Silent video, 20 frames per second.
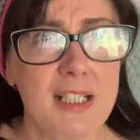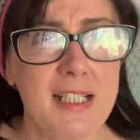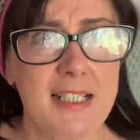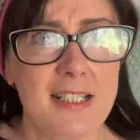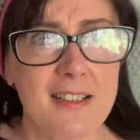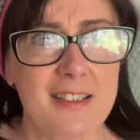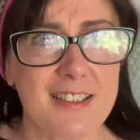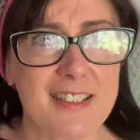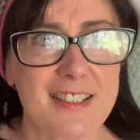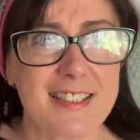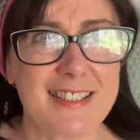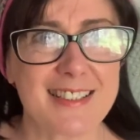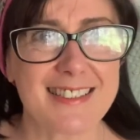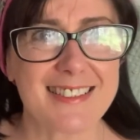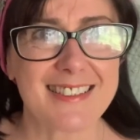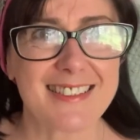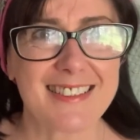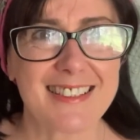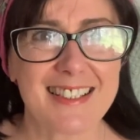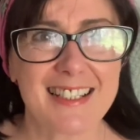nice.
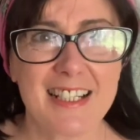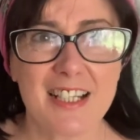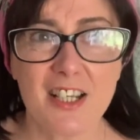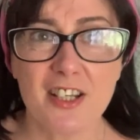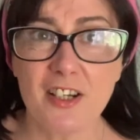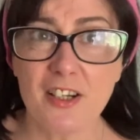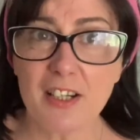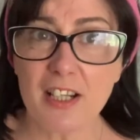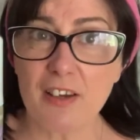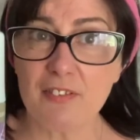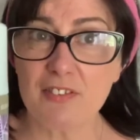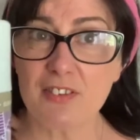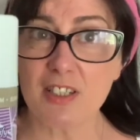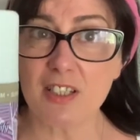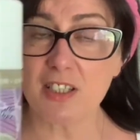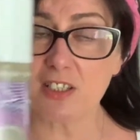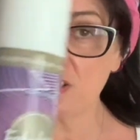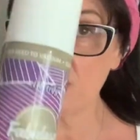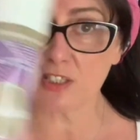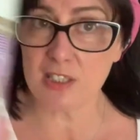You don't have to,
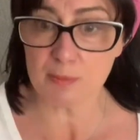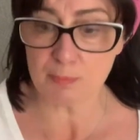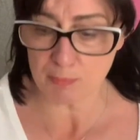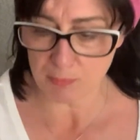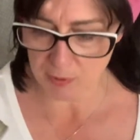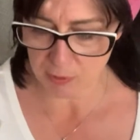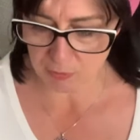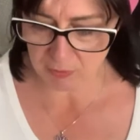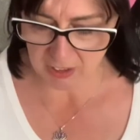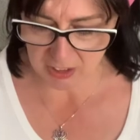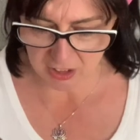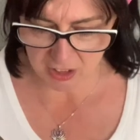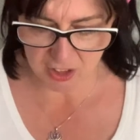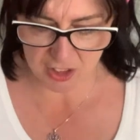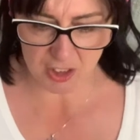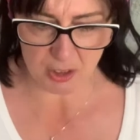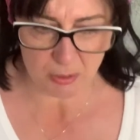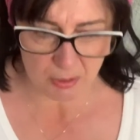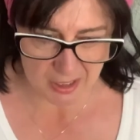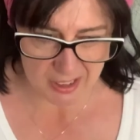it just sort of like
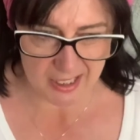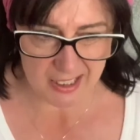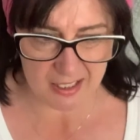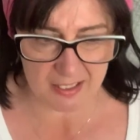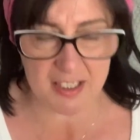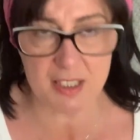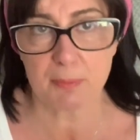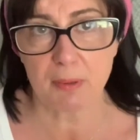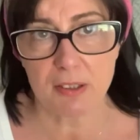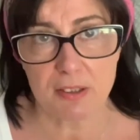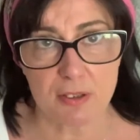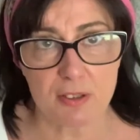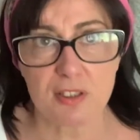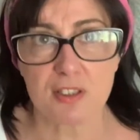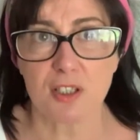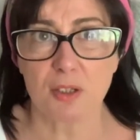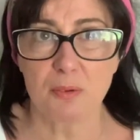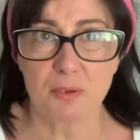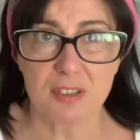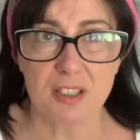soaks in, I suppose, it
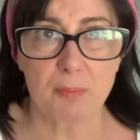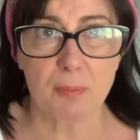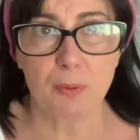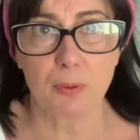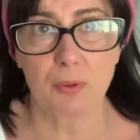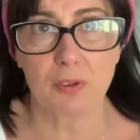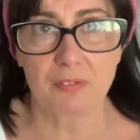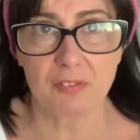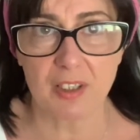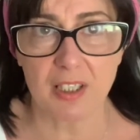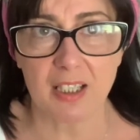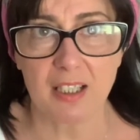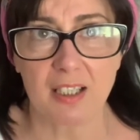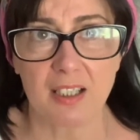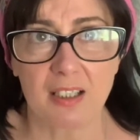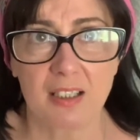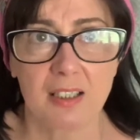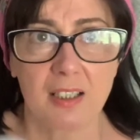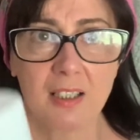soaks up all of the